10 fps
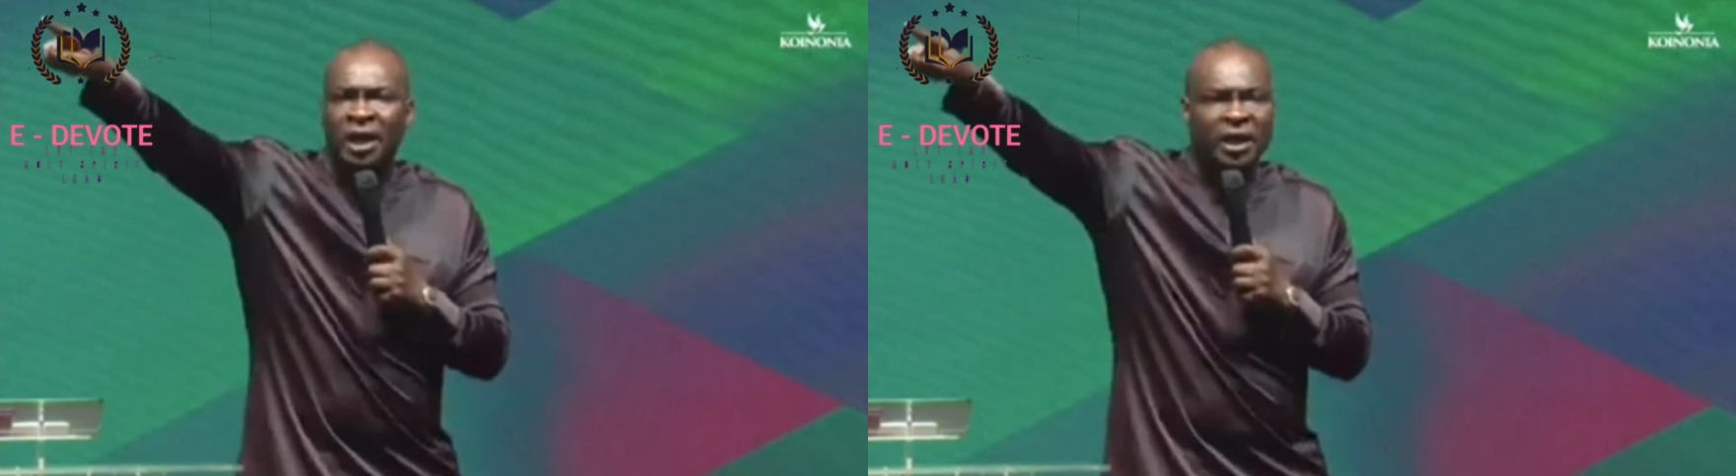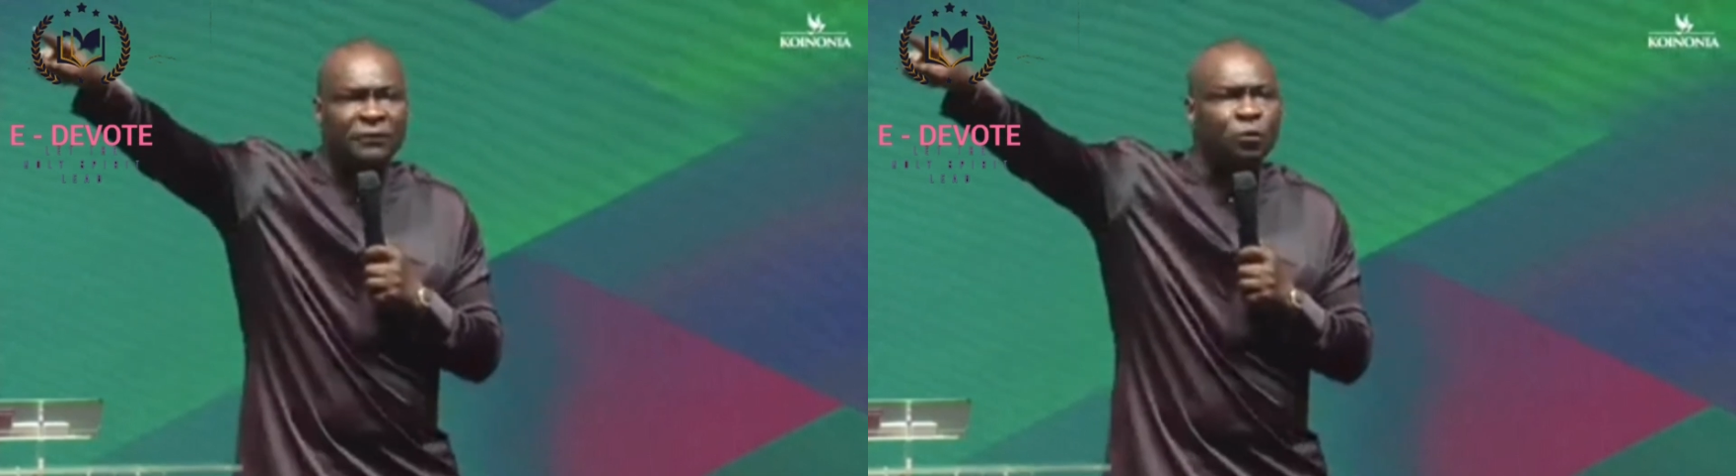
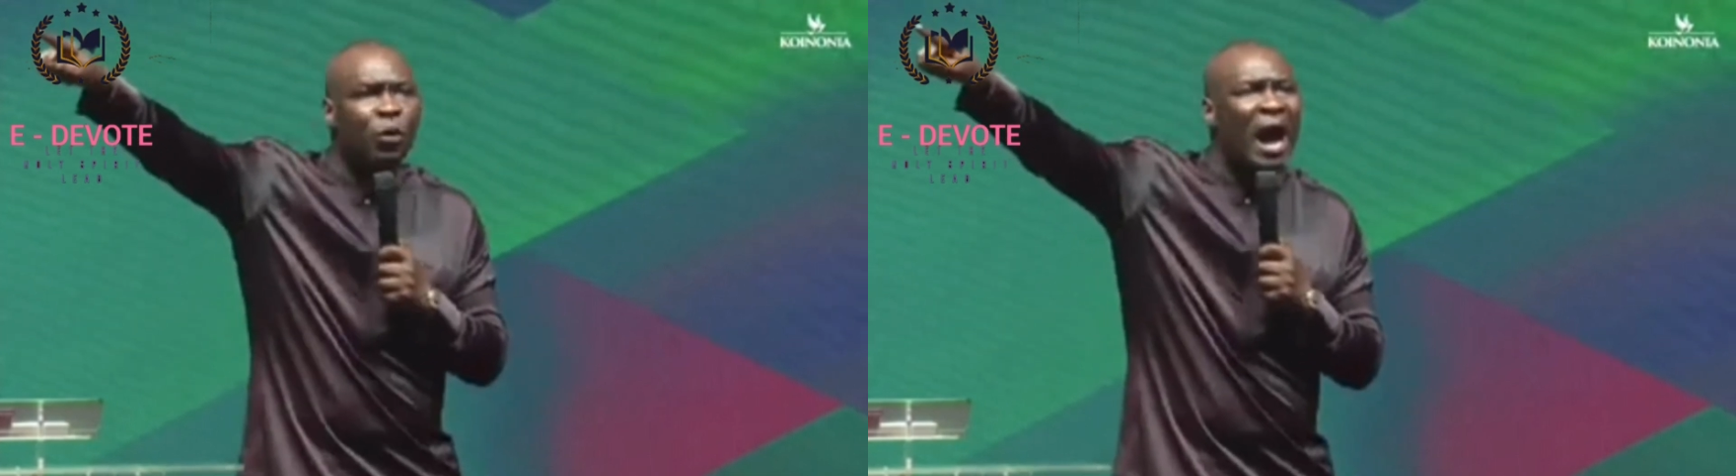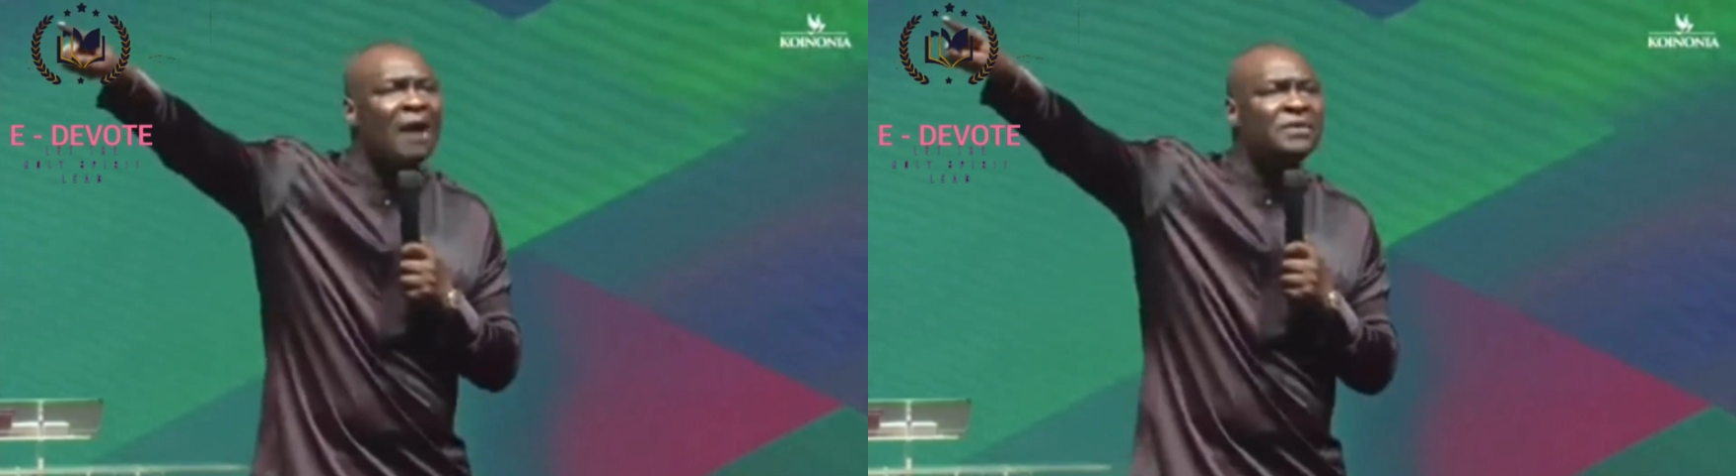If you
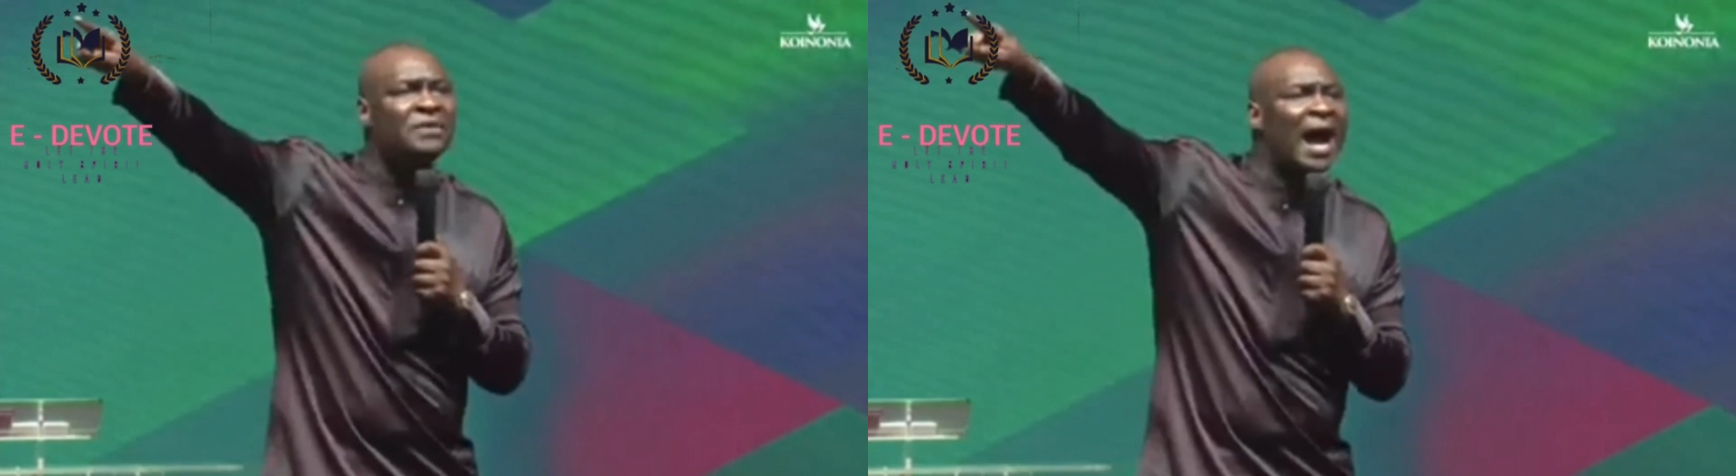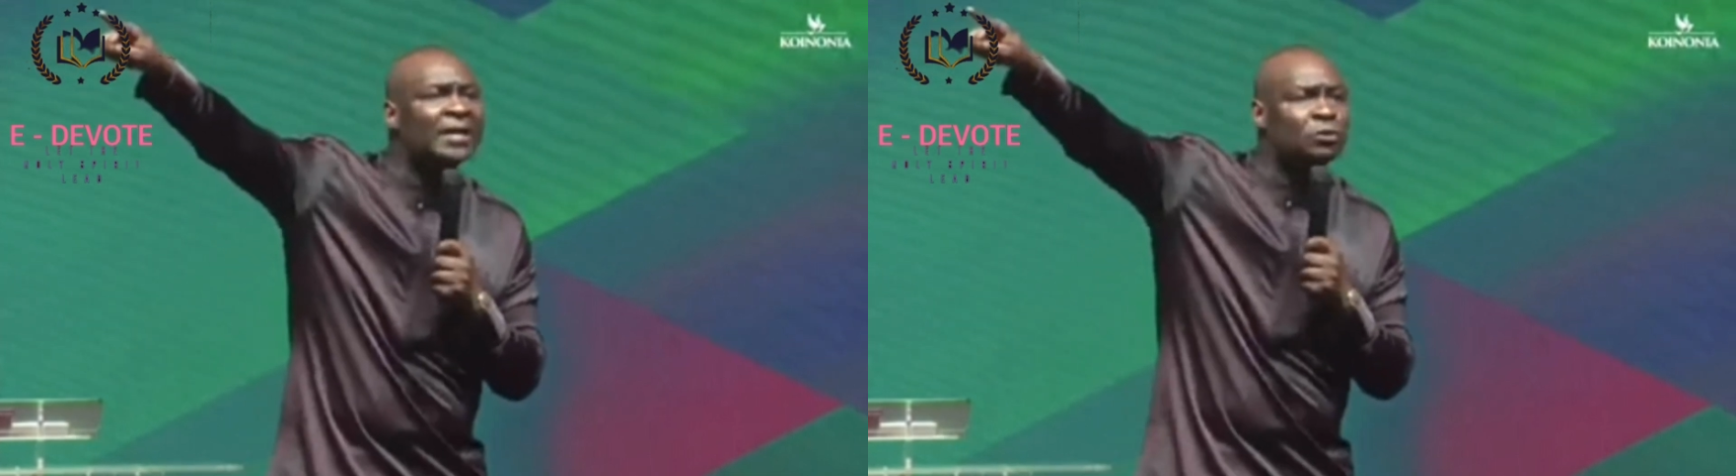have the
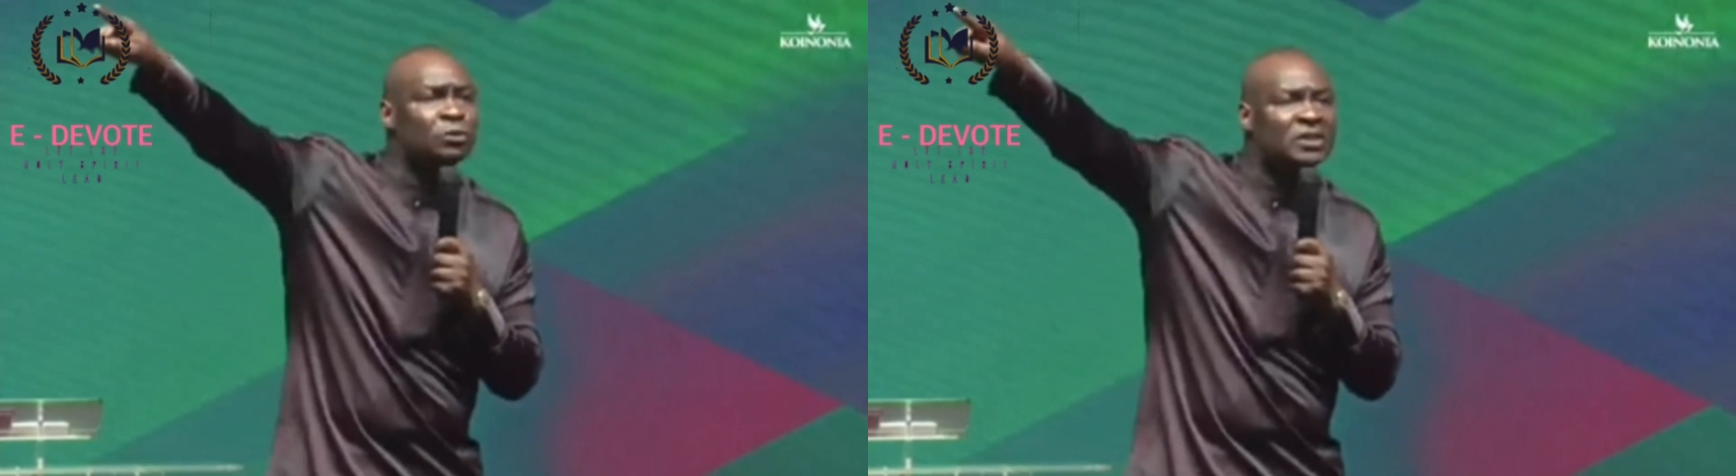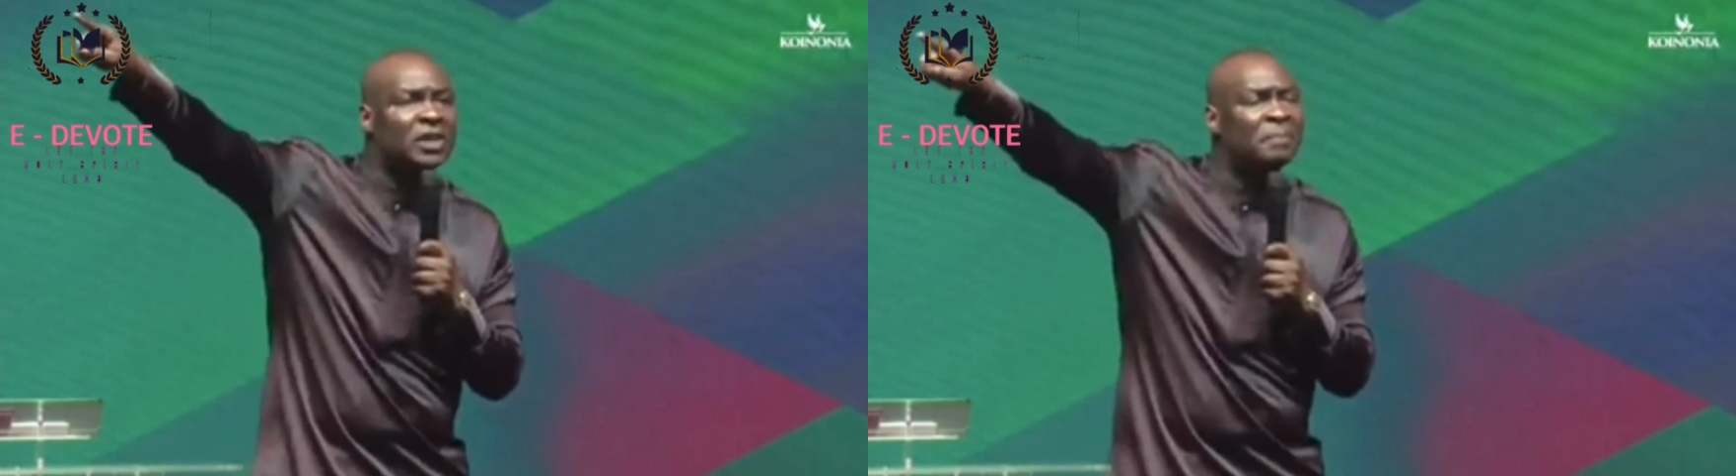eyes to
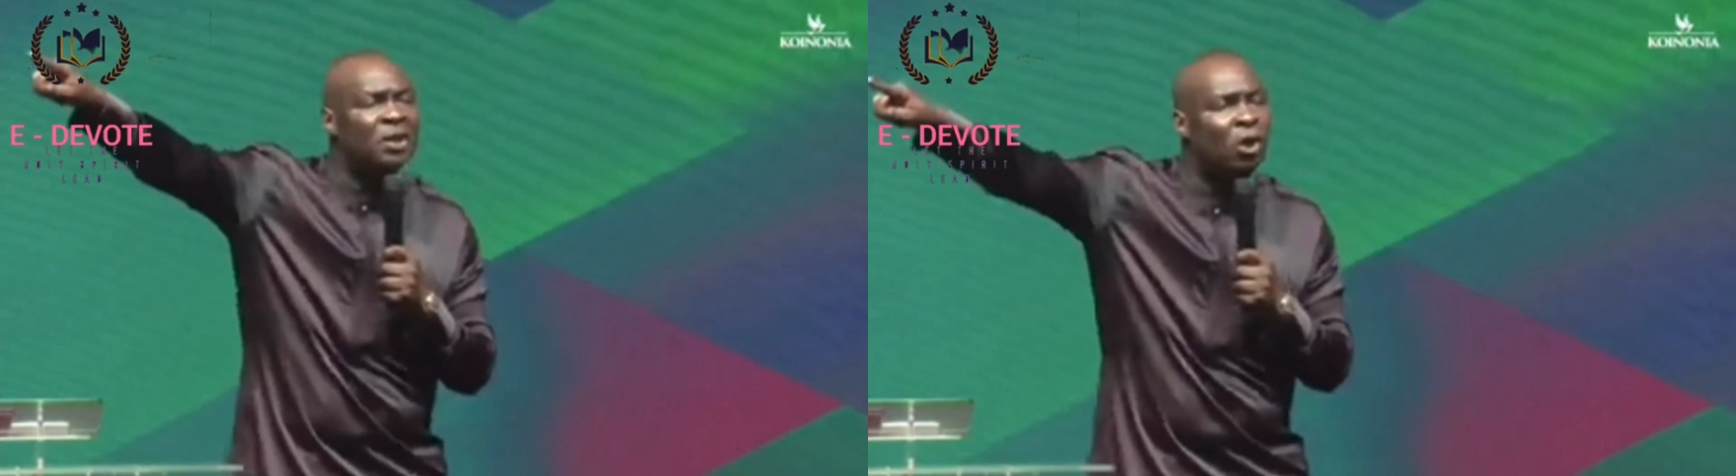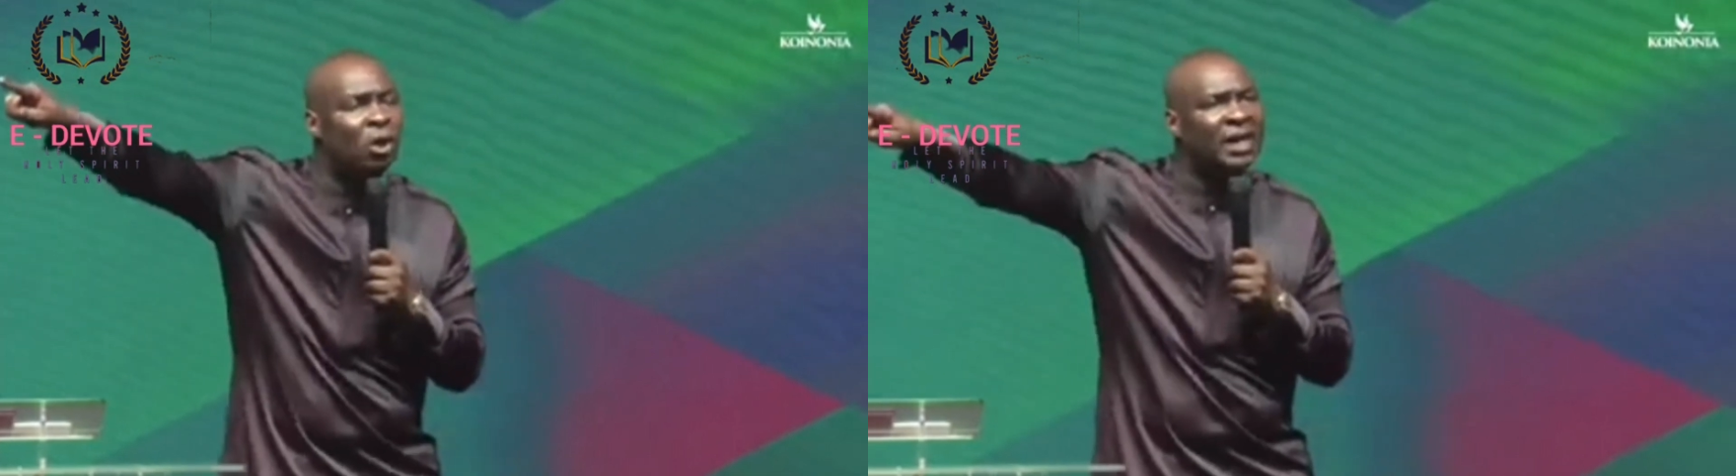see
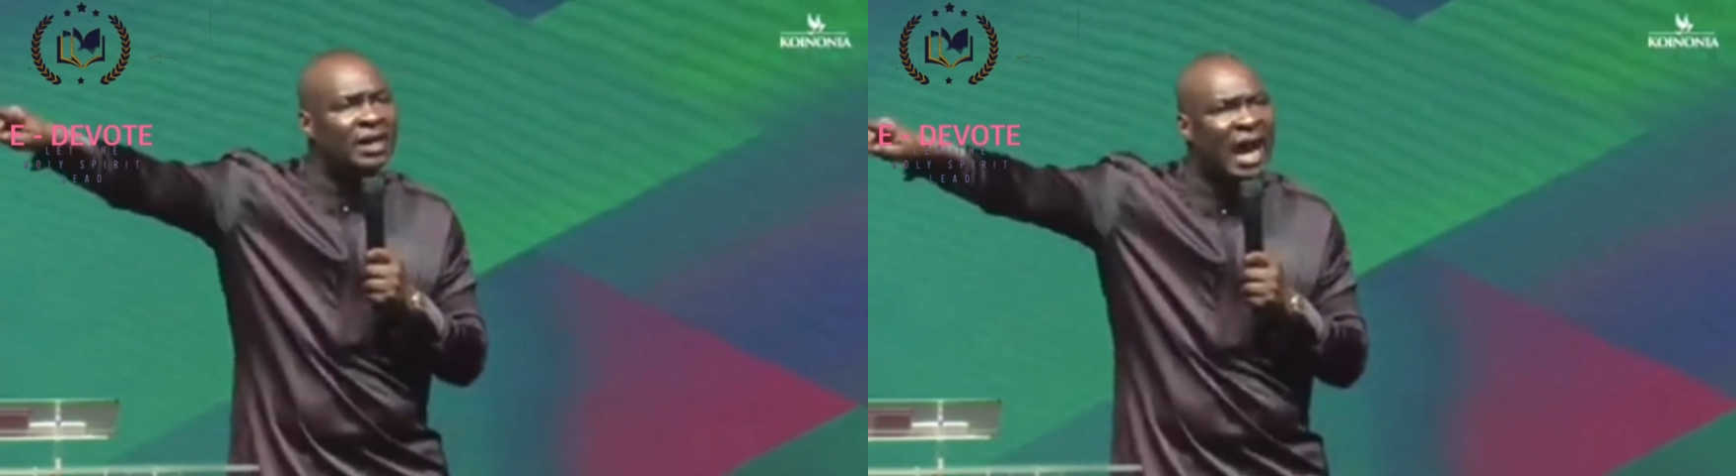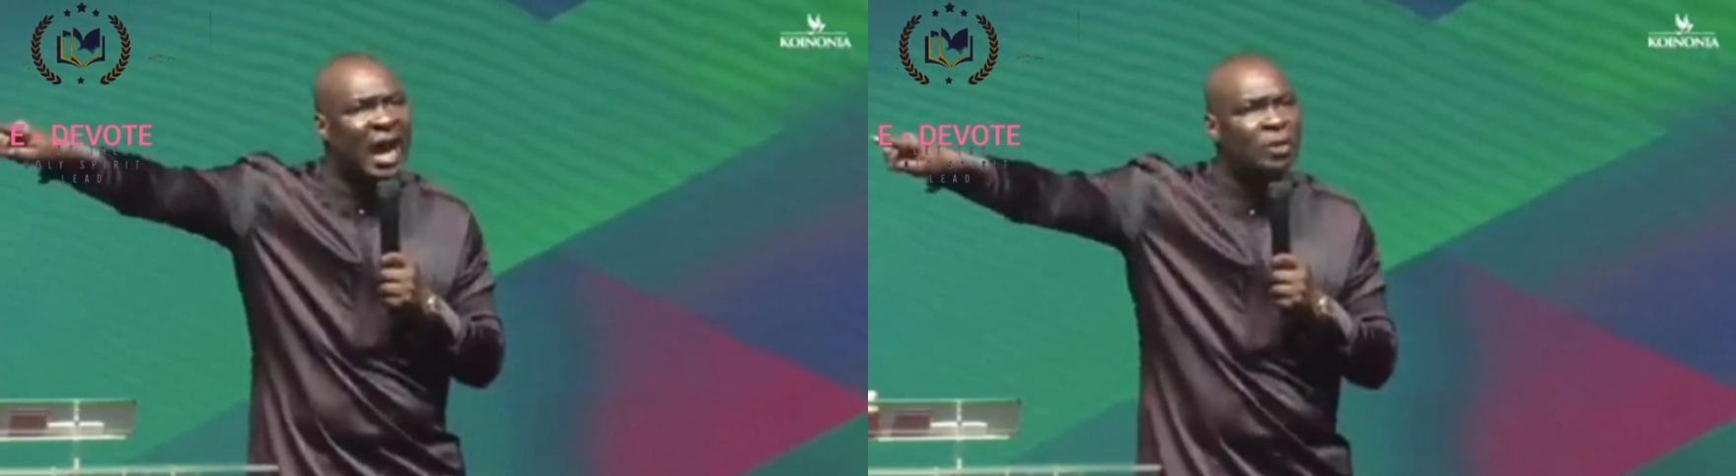beyond the
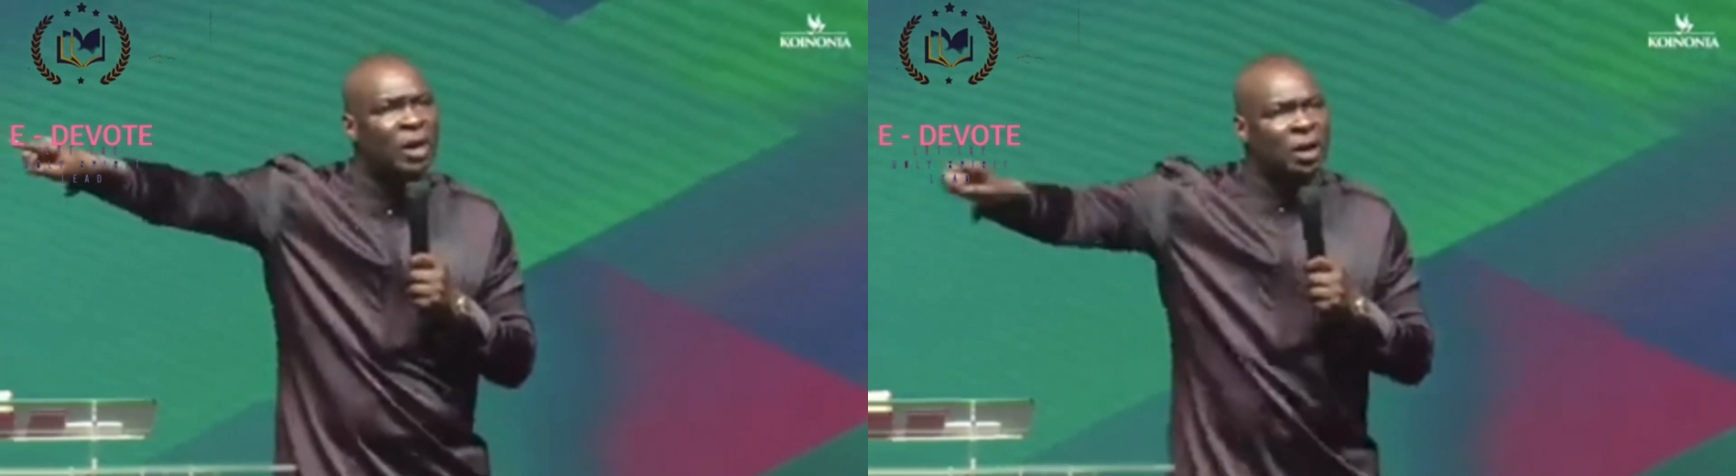now,